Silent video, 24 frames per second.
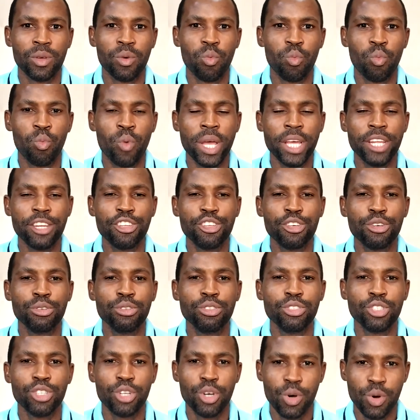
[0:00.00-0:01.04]
When you
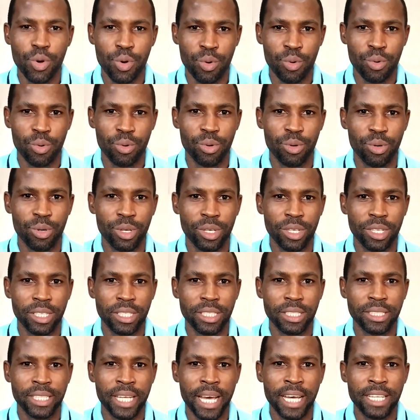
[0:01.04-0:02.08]
know
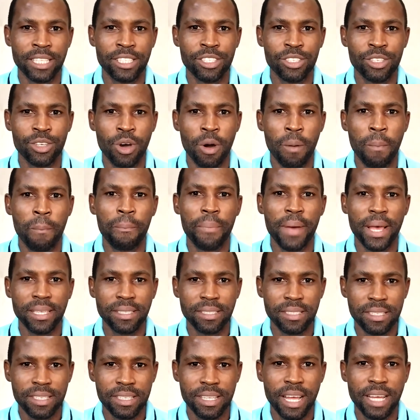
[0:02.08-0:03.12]
that your
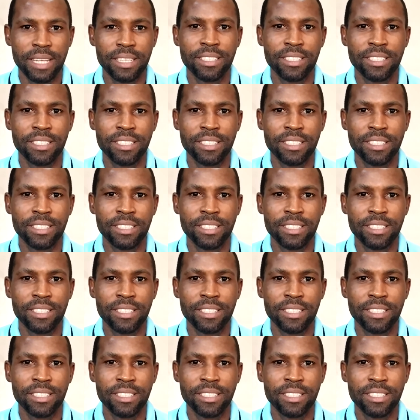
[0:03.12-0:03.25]
personal